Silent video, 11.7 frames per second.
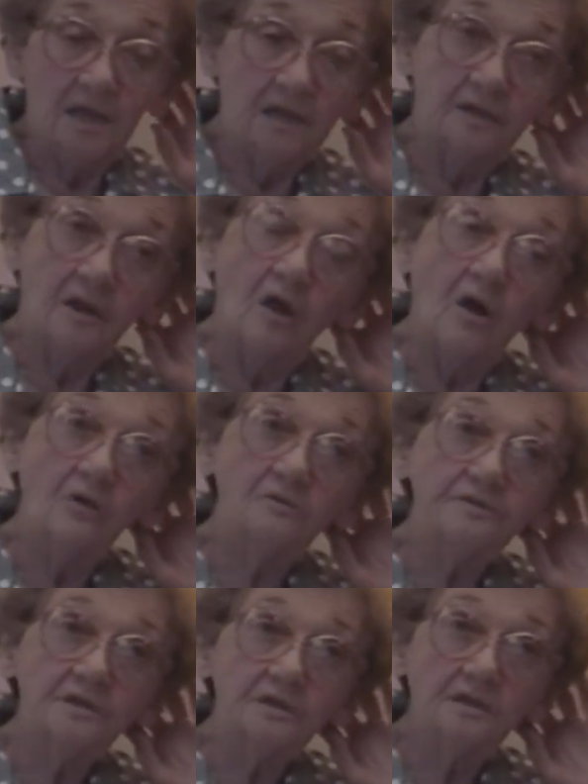And all
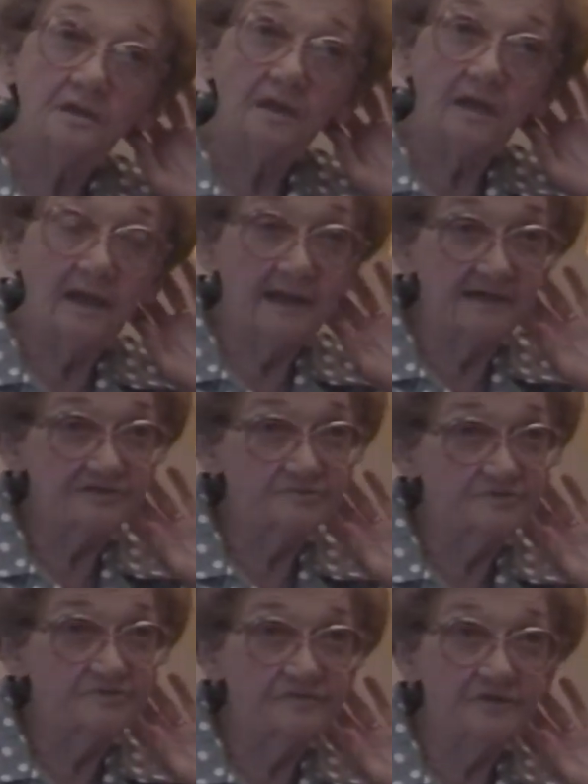the house
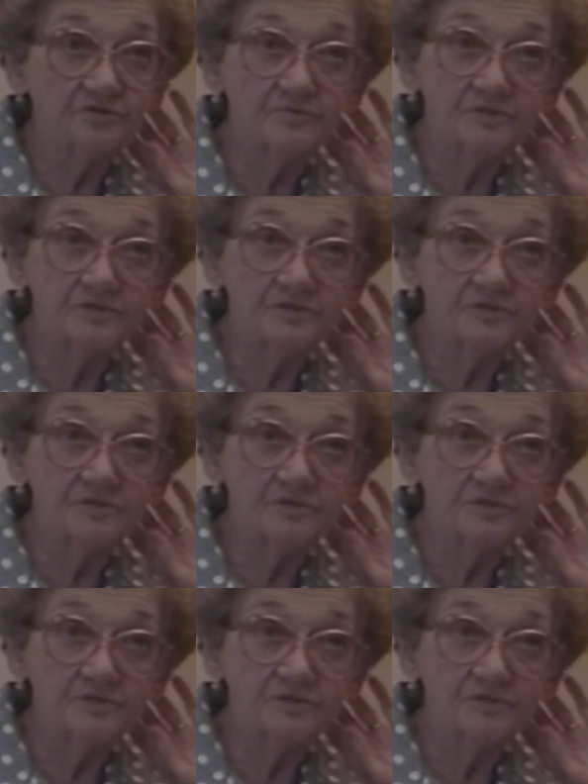was filled